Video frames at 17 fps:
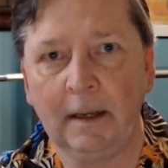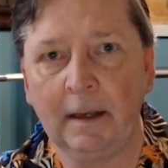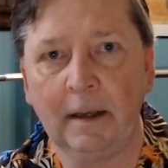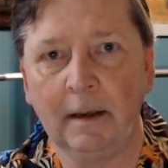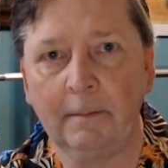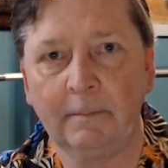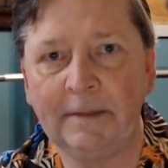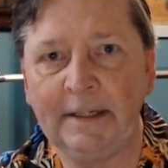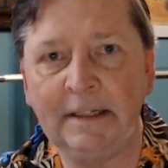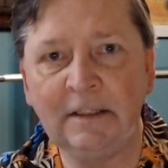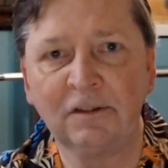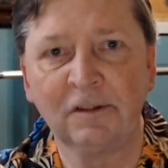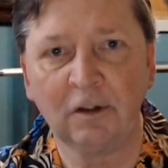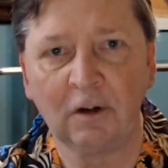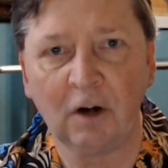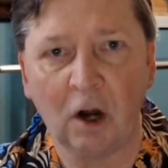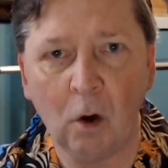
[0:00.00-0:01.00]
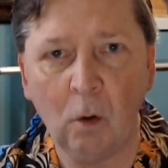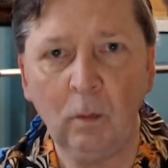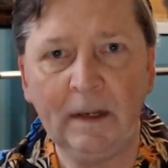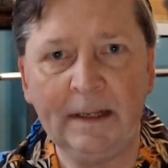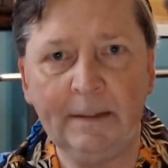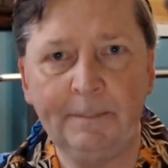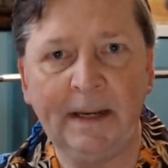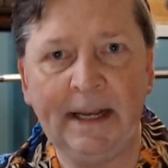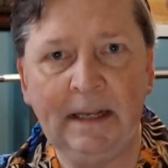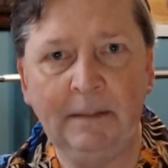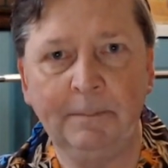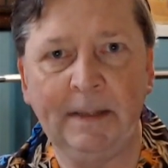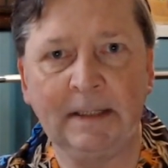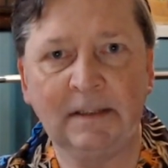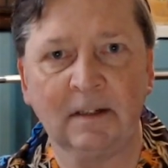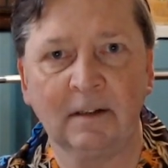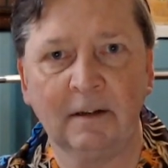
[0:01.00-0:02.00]
teachers are only paid
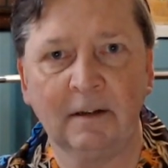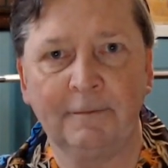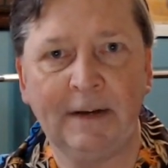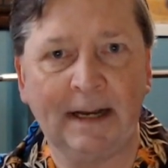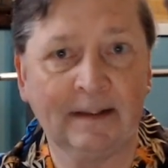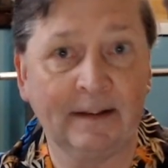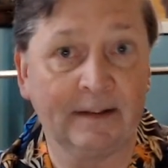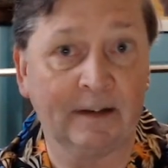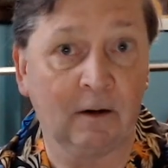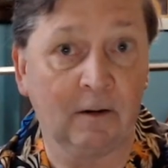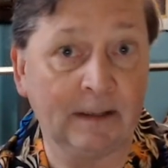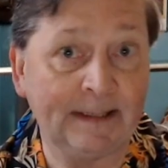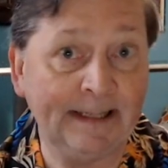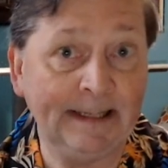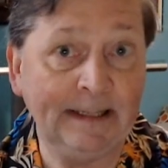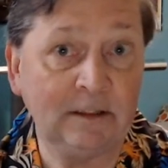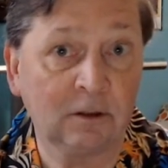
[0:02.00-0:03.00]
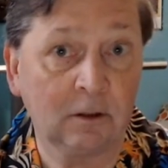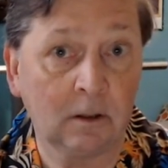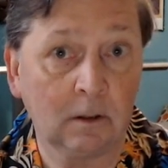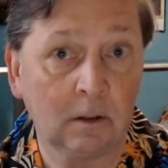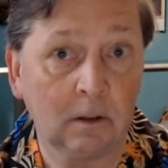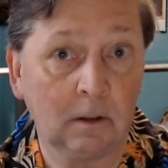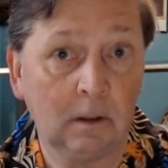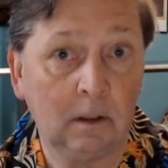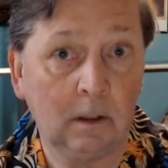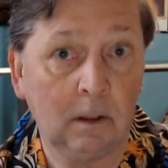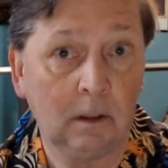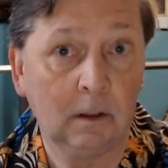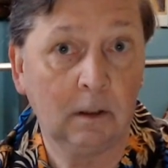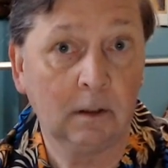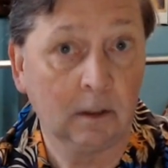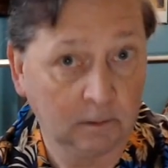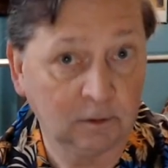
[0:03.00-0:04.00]
based on the fact that they're a teacher,
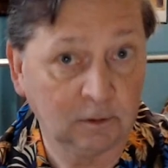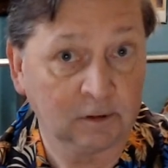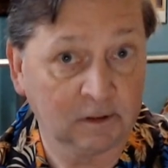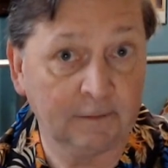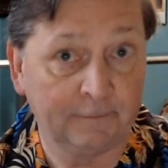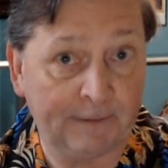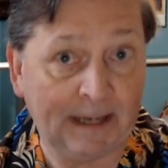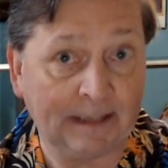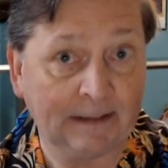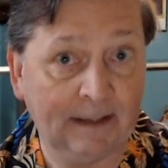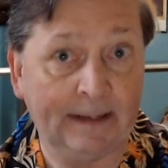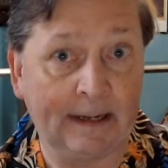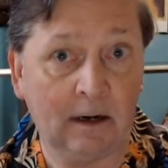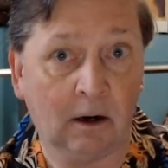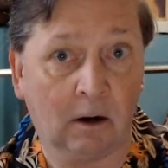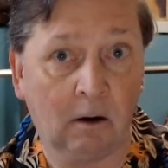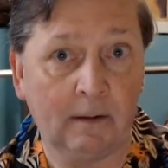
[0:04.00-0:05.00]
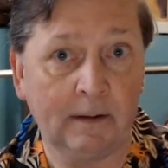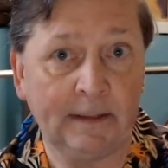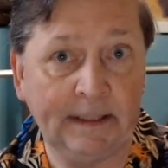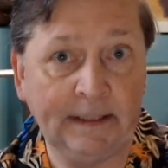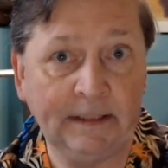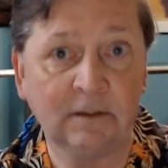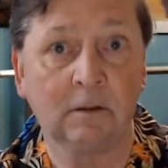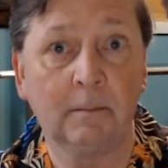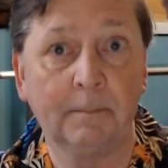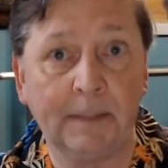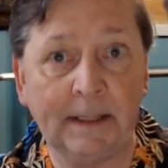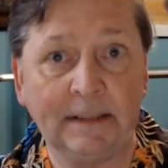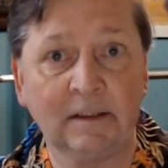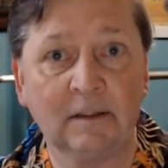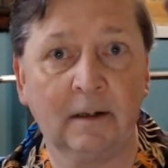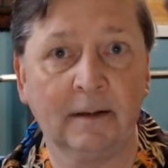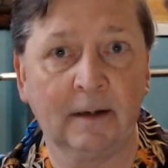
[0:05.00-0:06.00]
just the fact that they are a teacher
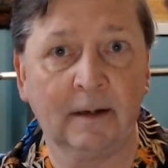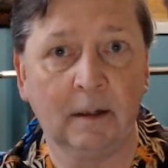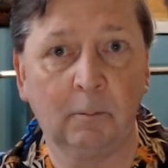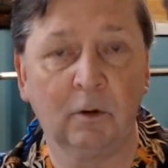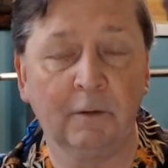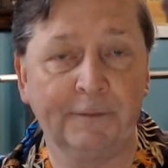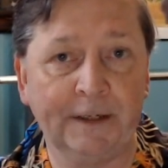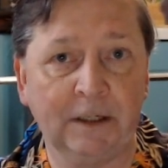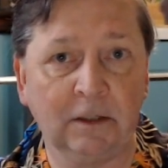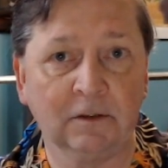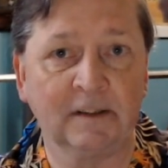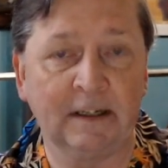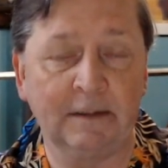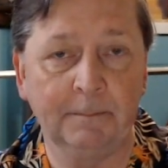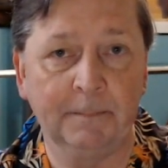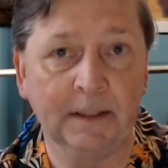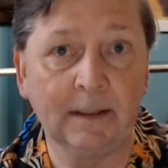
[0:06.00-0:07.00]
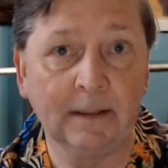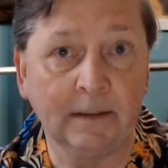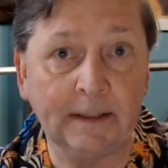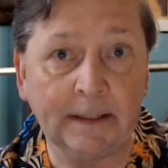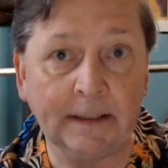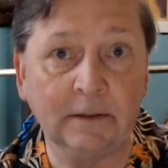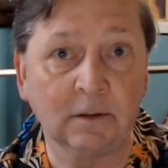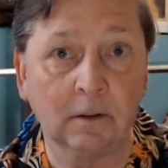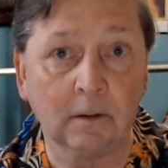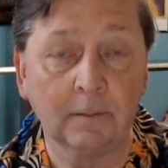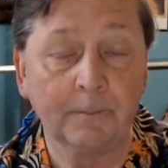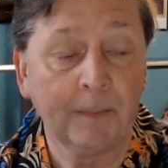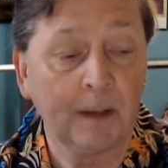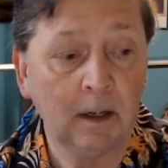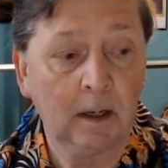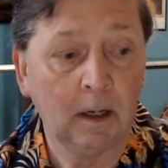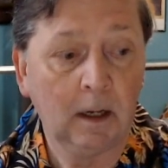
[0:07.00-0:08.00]
based on the number of years they've been a teacher.
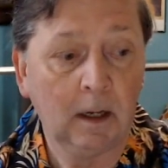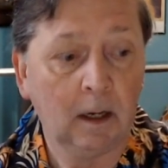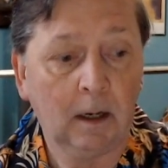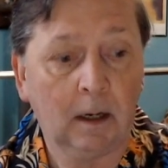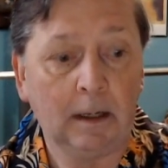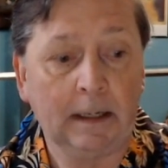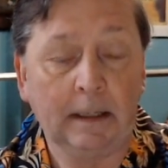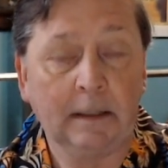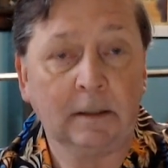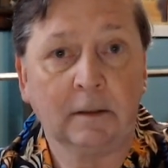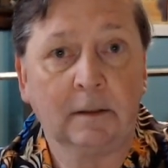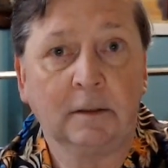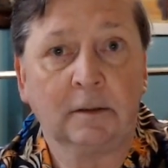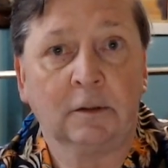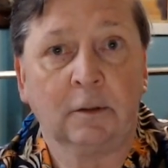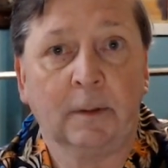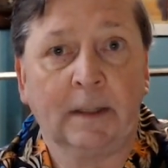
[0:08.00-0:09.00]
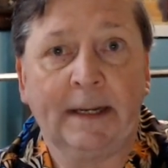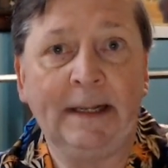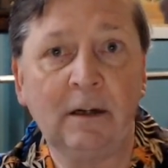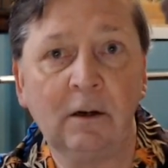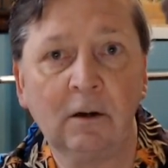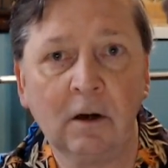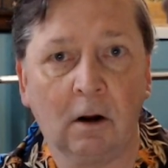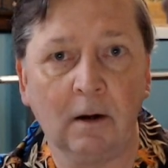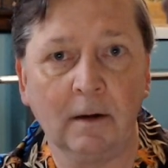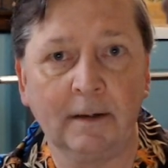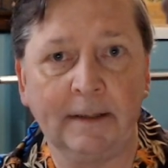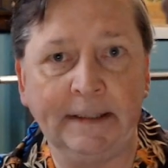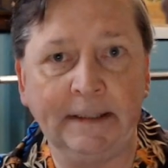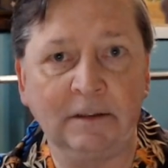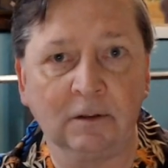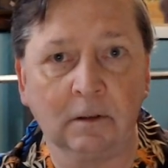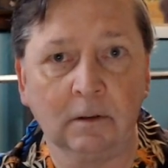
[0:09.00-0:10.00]
So a kindergarten
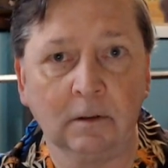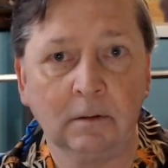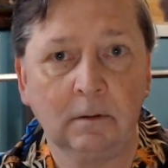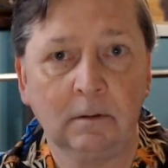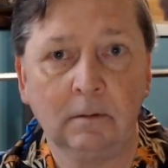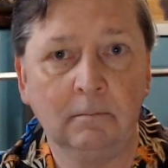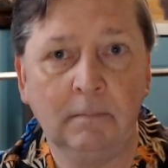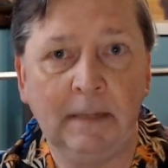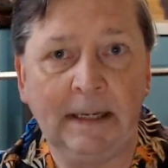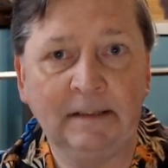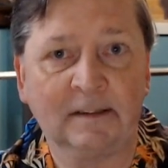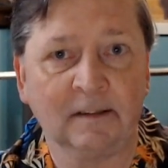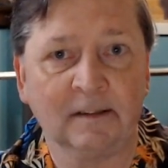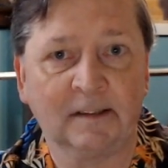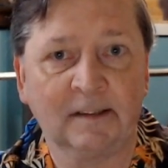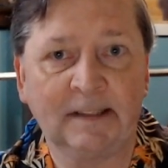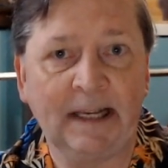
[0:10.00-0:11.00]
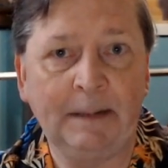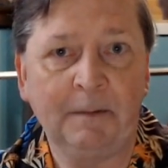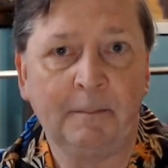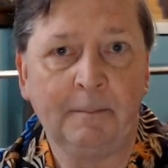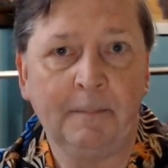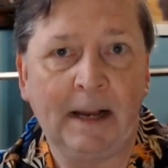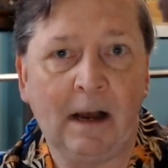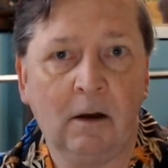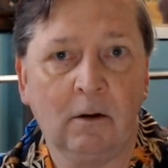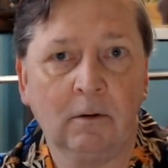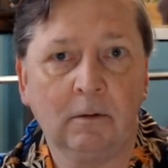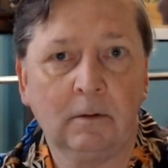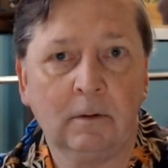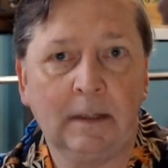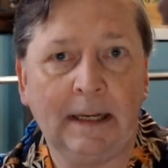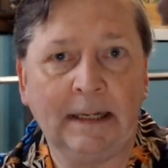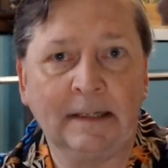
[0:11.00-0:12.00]
teacher makes the same amount
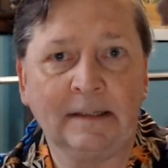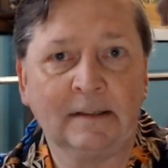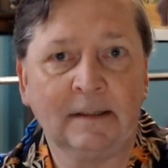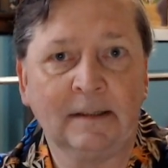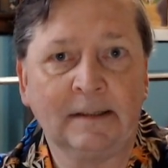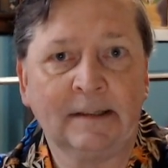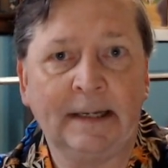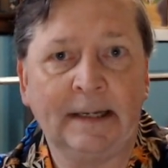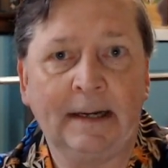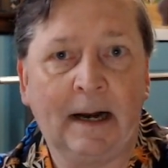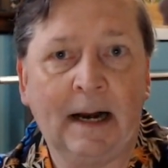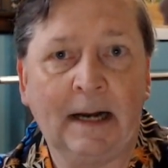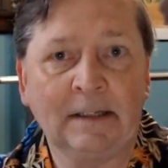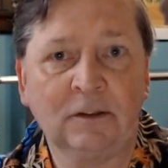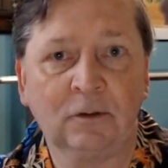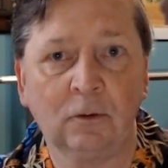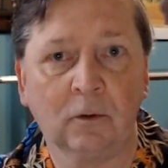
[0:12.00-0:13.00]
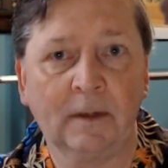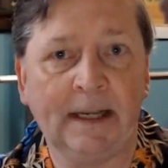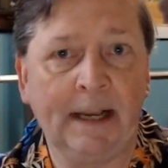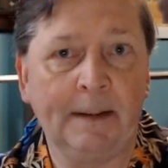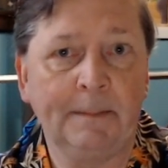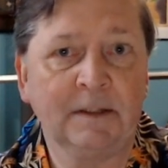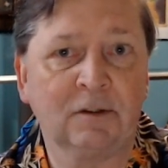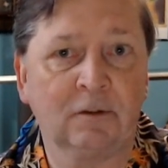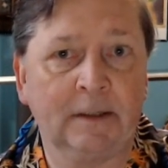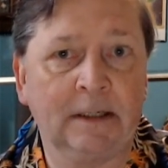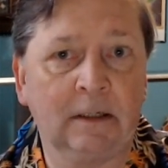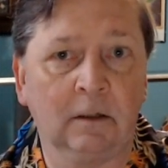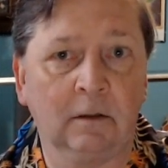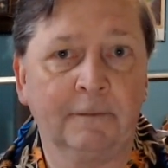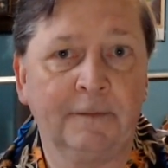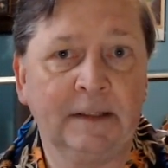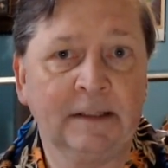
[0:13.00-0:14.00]
as, let's say, a high school chemistry
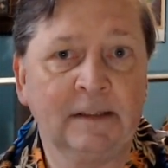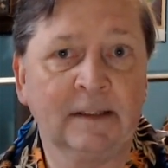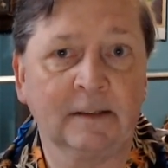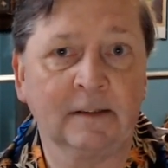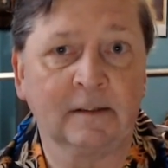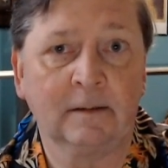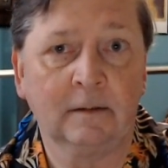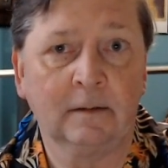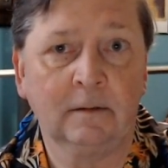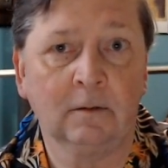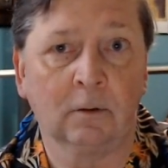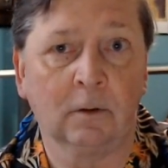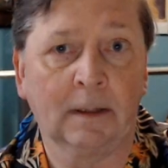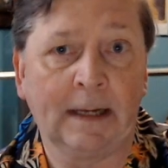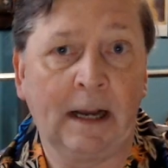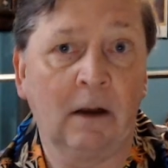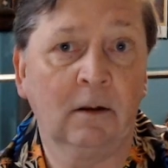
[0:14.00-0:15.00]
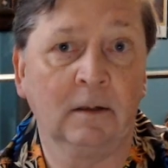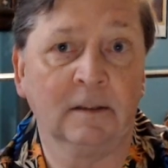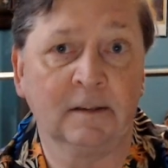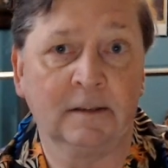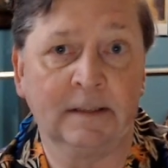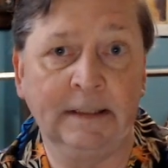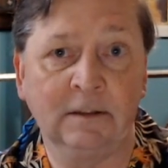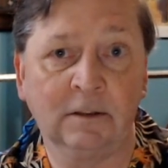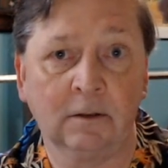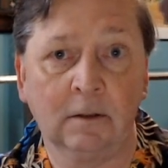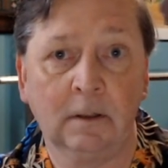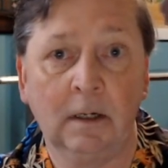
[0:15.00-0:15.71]
or physics or calculus teacher